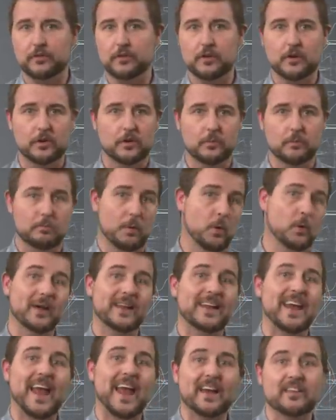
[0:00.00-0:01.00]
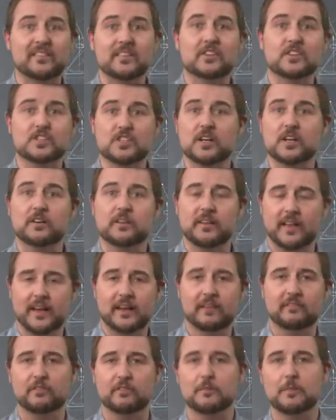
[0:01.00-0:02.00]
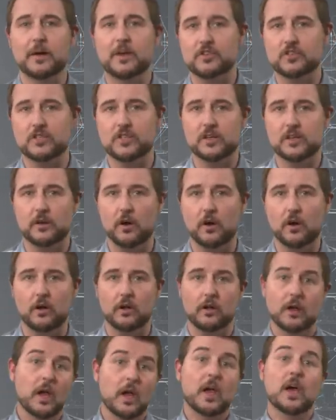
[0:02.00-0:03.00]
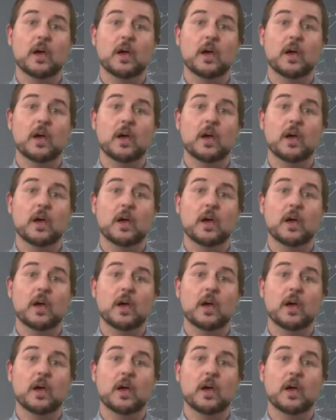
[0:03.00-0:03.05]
You know, Boeing hasn't shared that information at all.